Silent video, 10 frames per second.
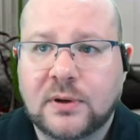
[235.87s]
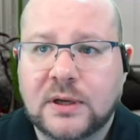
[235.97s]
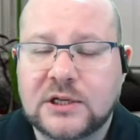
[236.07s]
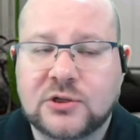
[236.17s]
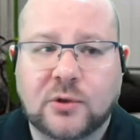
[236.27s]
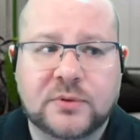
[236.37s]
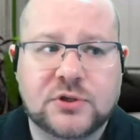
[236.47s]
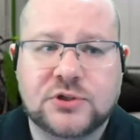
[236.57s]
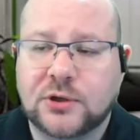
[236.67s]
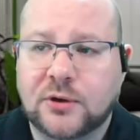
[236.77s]
He told me oh,
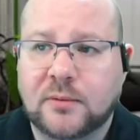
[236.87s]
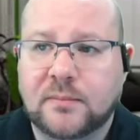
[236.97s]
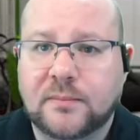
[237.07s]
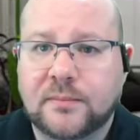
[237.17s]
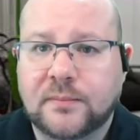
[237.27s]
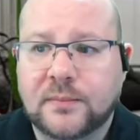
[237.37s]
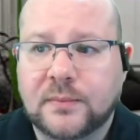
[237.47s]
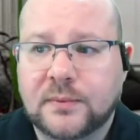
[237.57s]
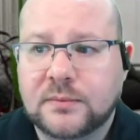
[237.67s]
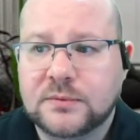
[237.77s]
to shut up.
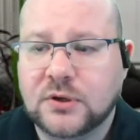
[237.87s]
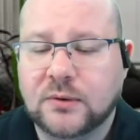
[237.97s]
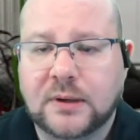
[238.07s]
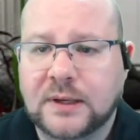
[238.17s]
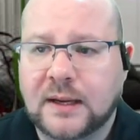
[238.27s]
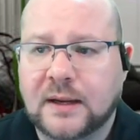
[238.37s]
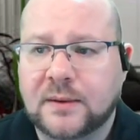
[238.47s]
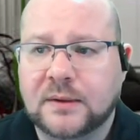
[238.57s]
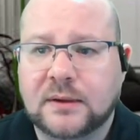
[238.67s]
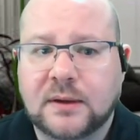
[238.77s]
So I I, I,